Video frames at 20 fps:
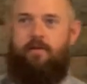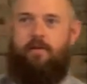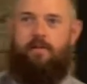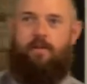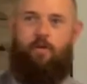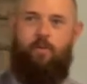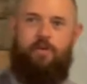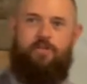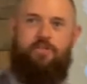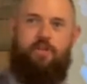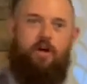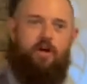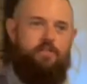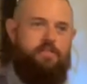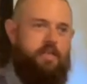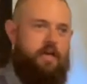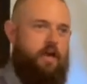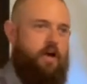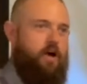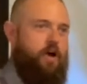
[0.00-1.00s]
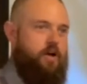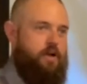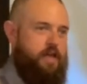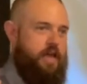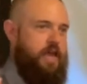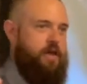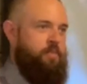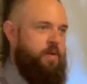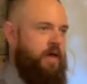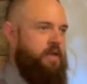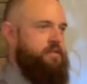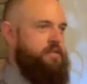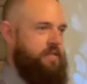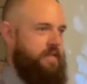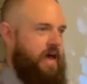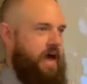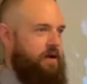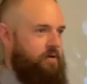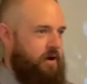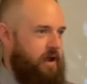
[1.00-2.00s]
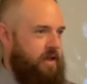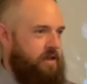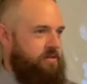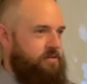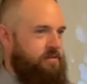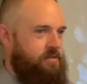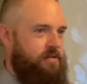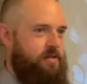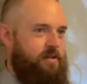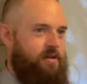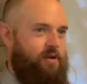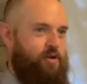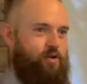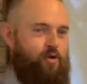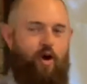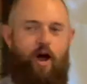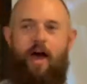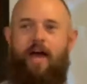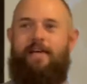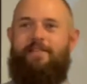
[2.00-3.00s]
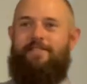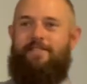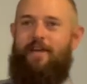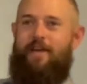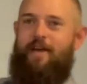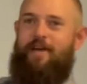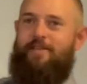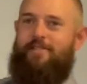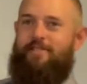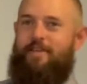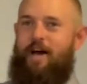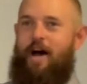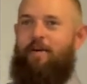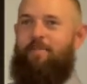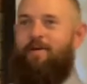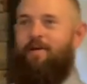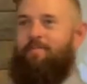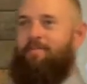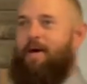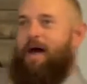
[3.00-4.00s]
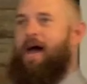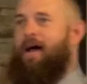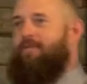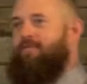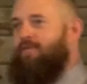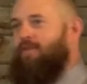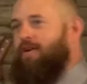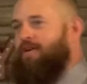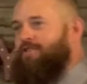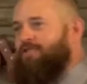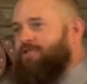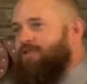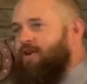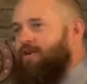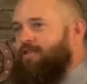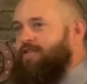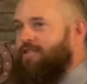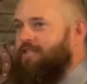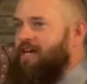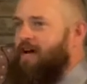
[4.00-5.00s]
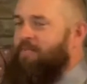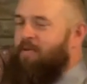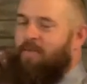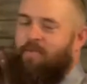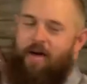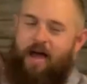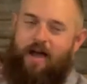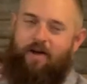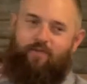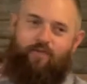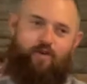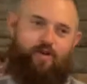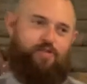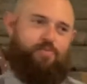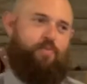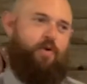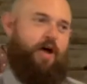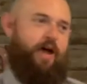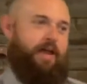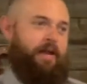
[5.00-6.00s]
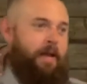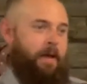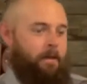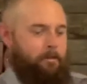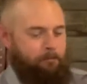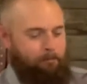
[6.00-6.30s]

Now we should all say a hearty amen to that, right? Christ is coming back for his church. He's coming back for his bride.